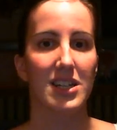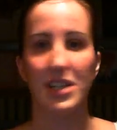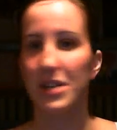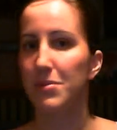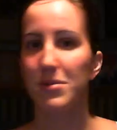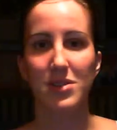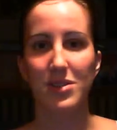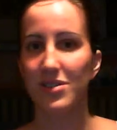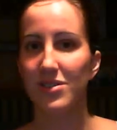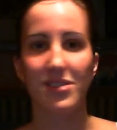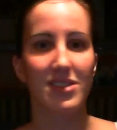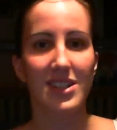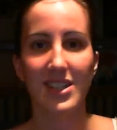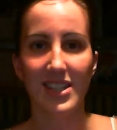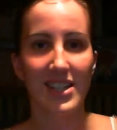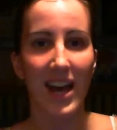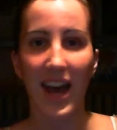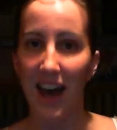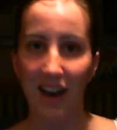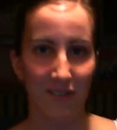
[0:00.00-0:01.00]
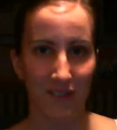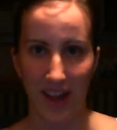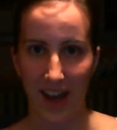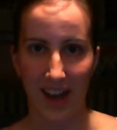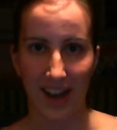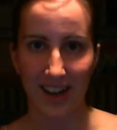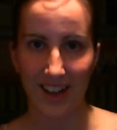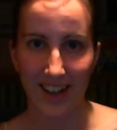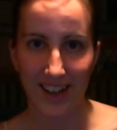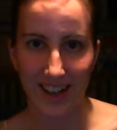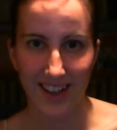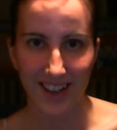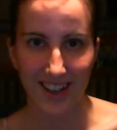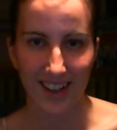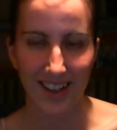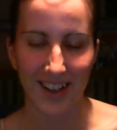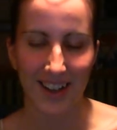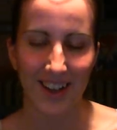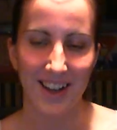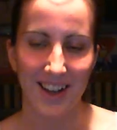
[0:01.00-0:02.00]
Demon Souls doesn't have
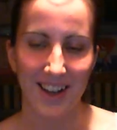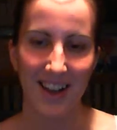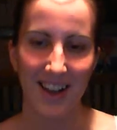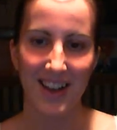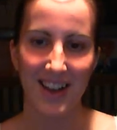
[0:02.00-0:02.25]
that.